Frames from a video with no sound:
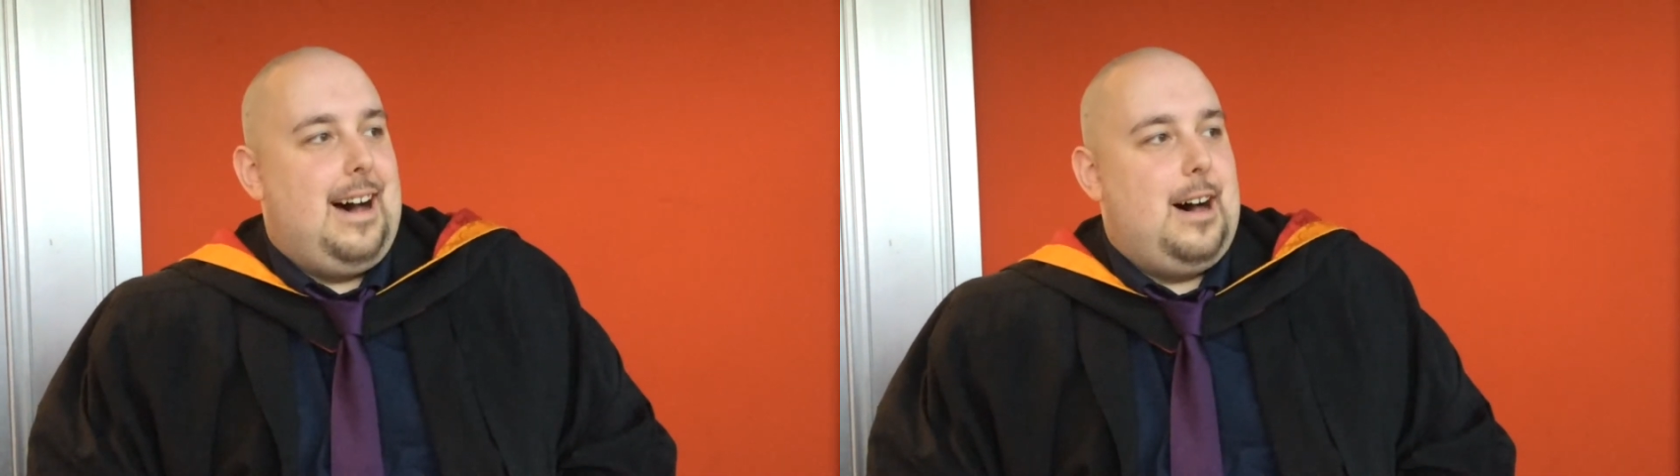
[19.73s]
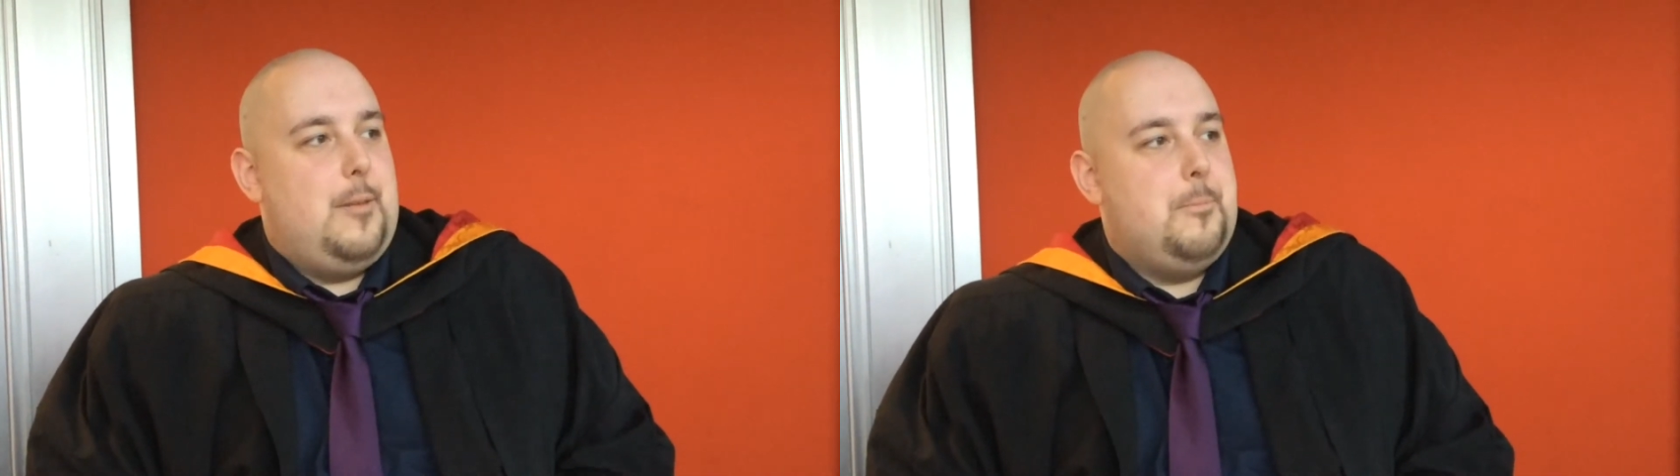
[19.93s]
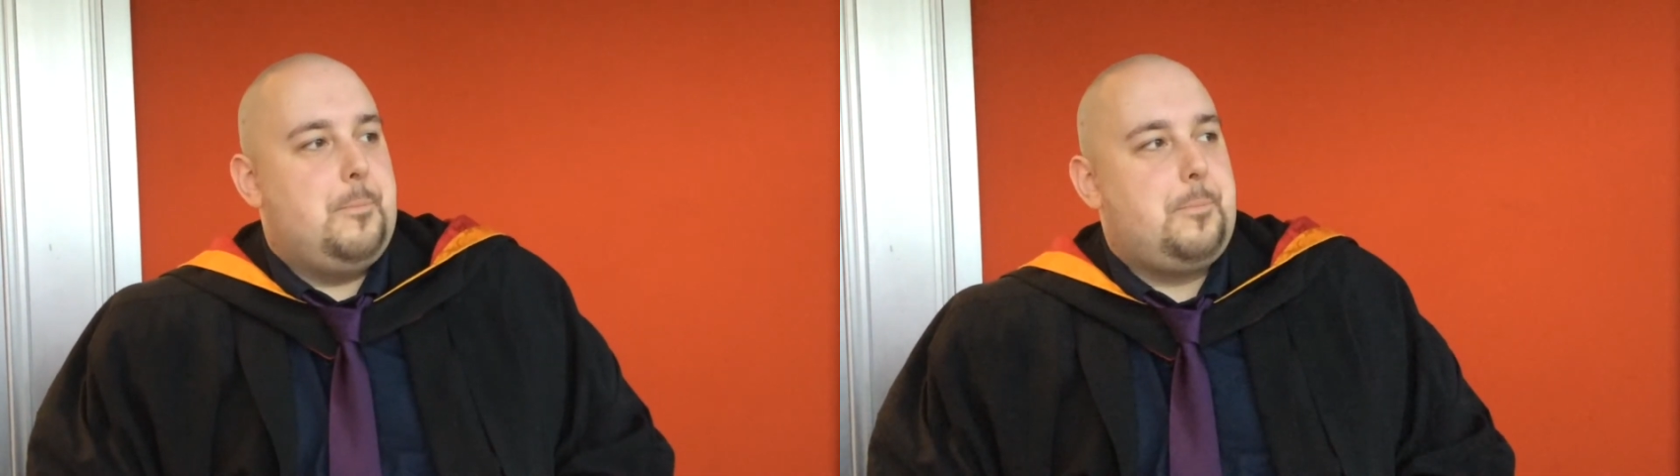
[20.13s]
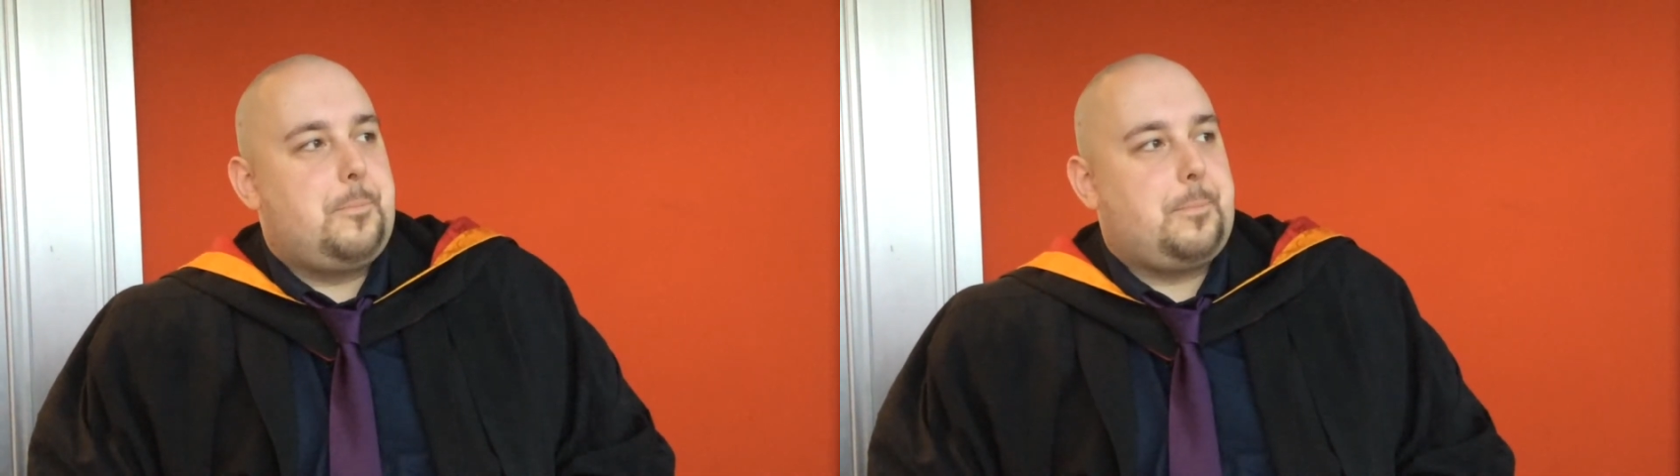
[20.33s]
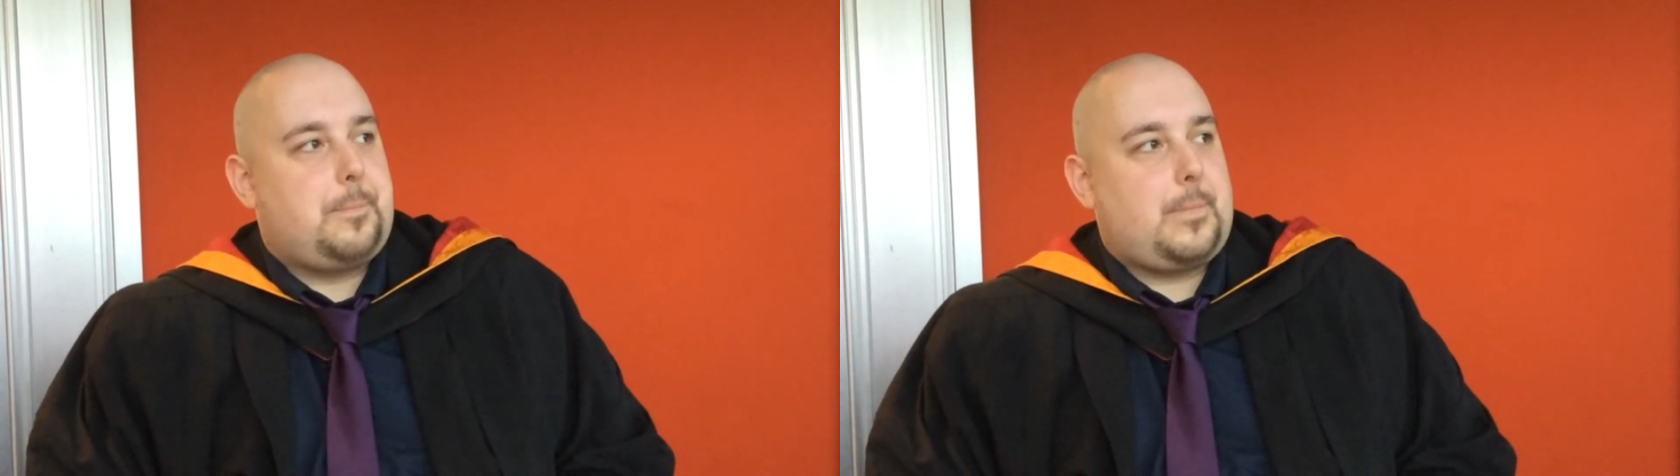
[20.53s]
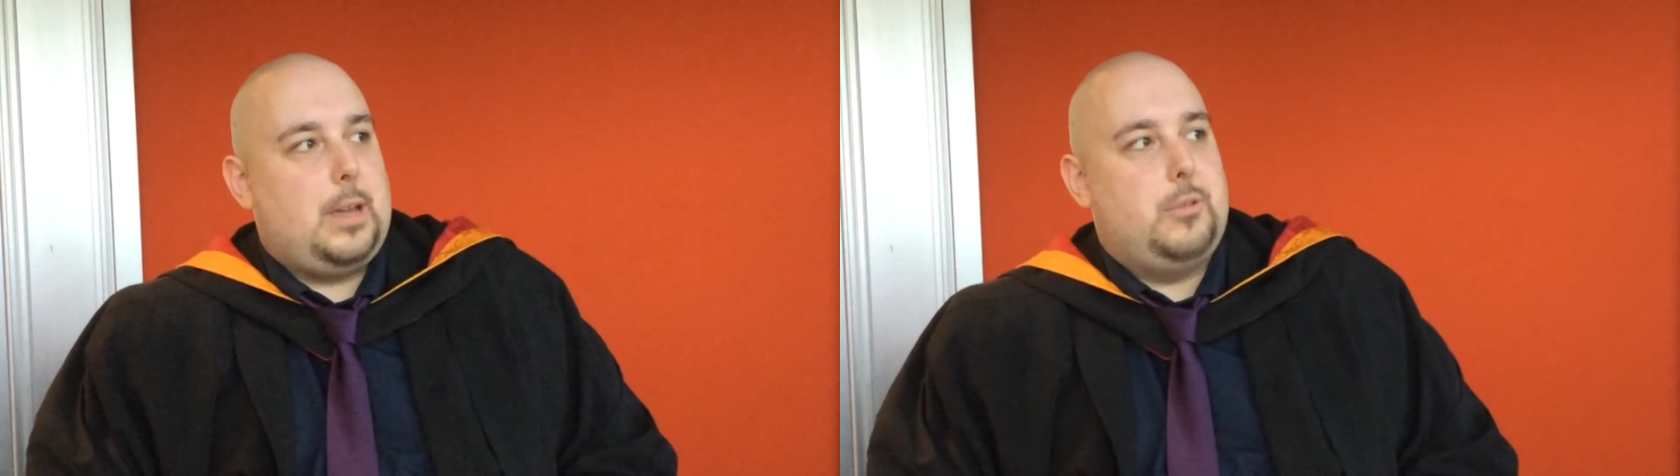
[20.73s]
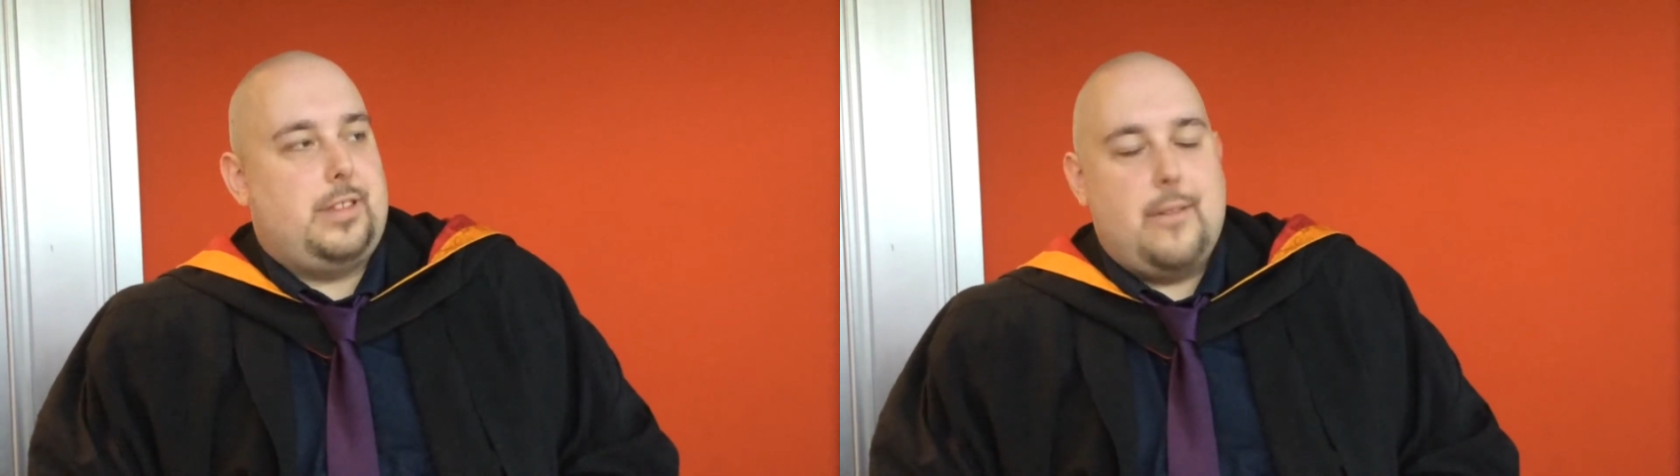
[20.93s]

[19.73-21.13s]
Um, it was